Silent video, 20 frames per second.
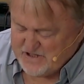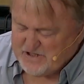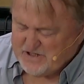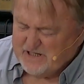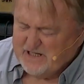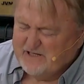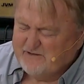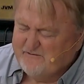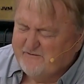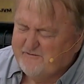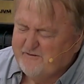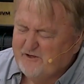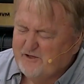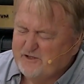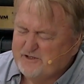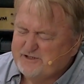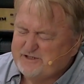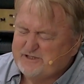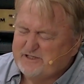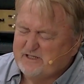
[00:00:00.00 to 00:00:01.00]
Seek
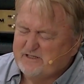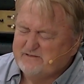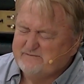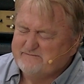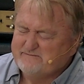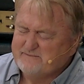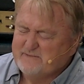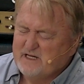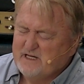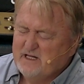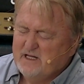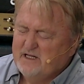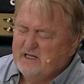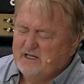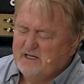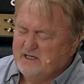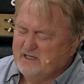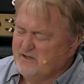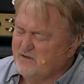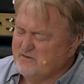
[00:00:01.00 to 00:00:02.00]
first.
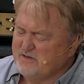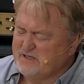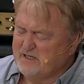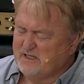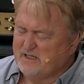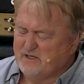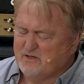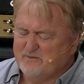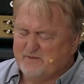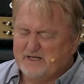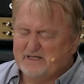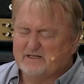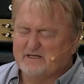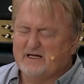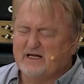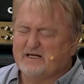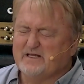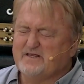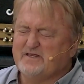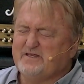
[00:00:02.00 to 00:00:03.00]
I always got to go back
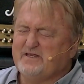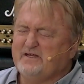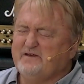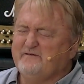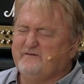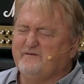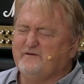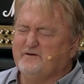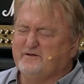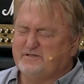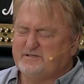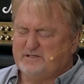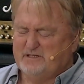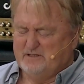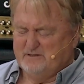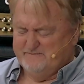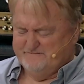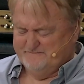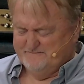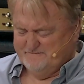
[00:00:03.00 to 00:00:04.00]
to that. Seek
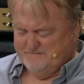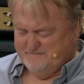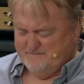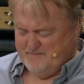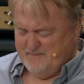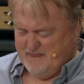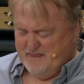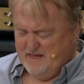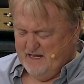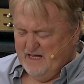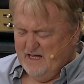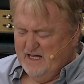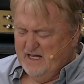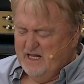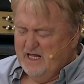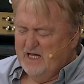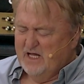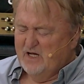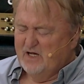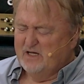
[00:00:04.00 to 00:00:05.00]
first.
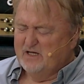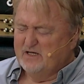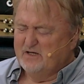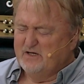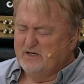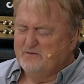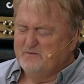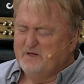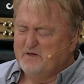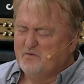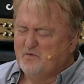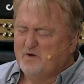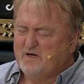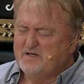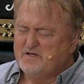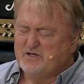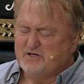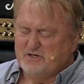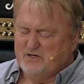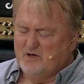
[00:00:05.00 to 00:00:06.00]
You mean
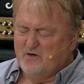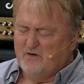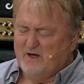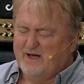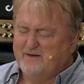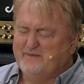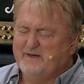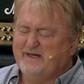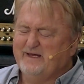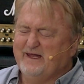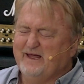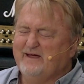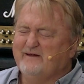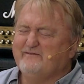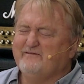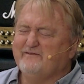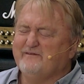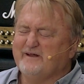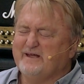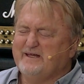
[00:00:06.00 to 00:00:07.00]
once? No, I mean
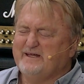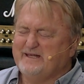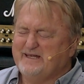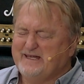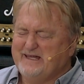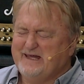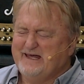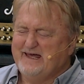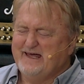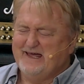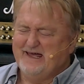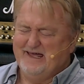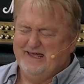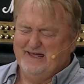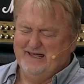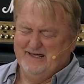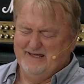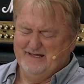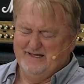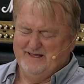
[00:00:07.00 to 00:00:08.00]
every
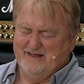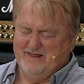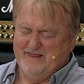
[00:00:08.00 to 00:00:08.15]
day.